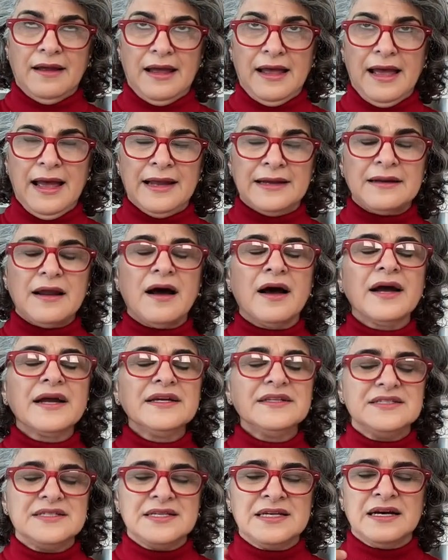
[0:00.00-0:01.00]
an
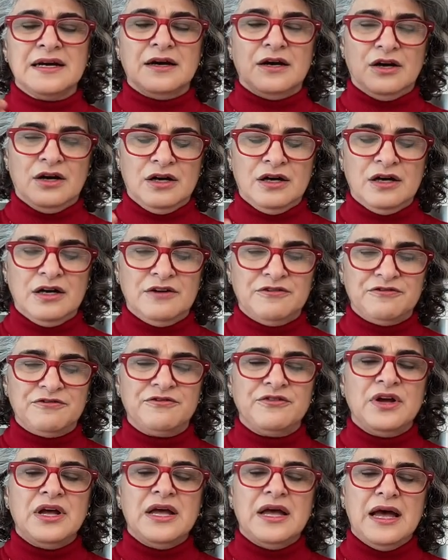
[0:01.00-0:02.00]
idea of
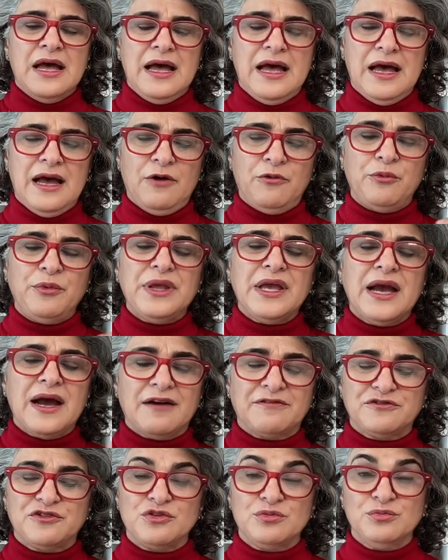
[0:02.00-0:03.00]
how we
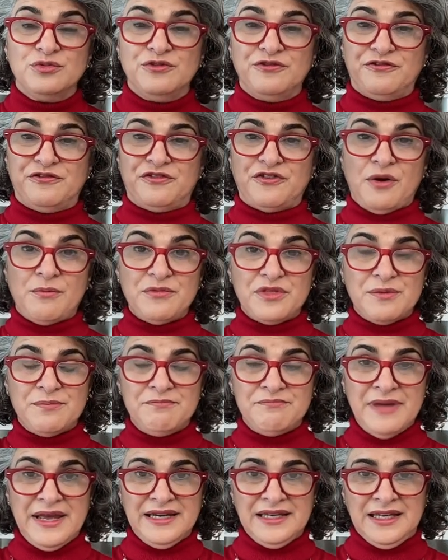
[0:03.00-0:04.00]
have to move from the
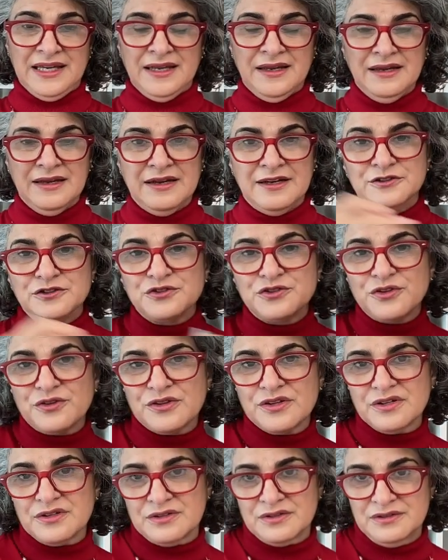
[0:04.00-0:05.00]
many to
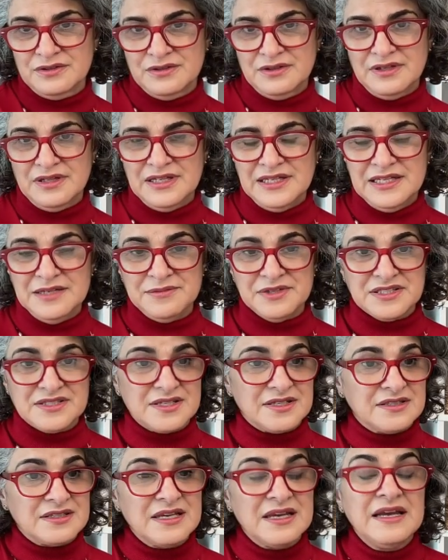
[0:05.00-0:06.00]
the
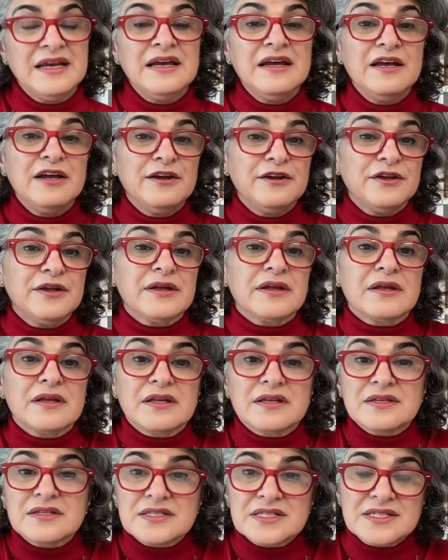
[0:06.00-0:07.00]
limited.
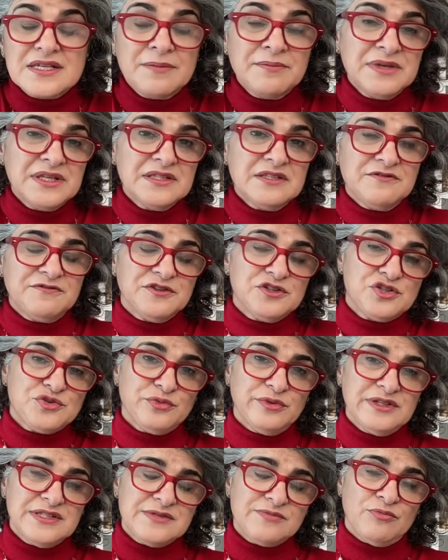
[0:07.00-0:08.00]
Some
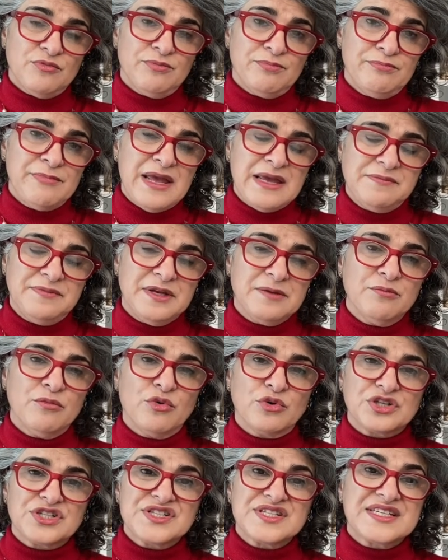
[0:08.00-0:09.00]
individuals may be
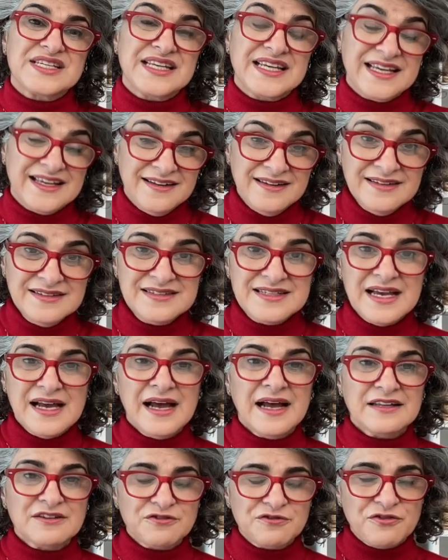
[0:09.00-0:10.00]
more skilled
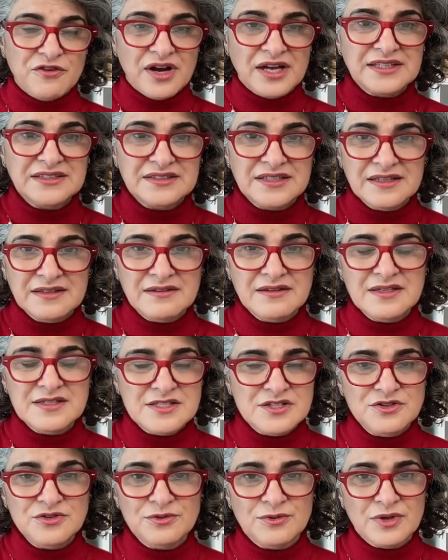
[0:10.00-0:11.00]
at finding
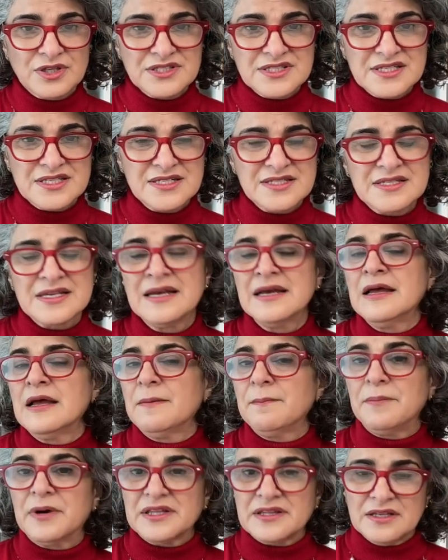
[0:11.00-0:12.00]
these nuances,
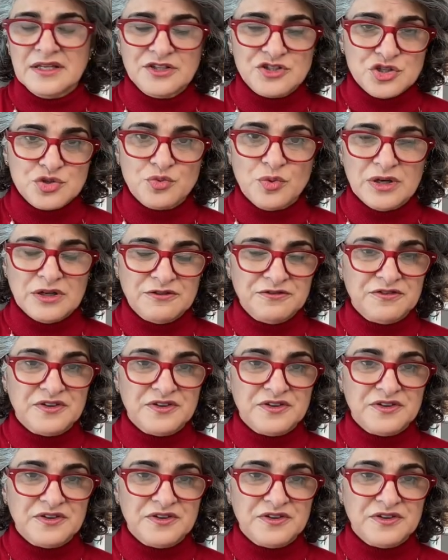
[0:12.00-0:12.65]
but each one of